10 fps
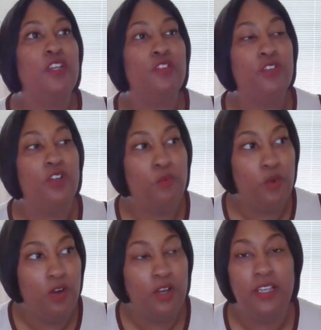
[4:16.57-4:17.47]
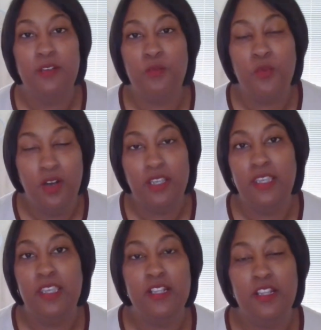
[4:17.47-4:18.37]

you know, walking in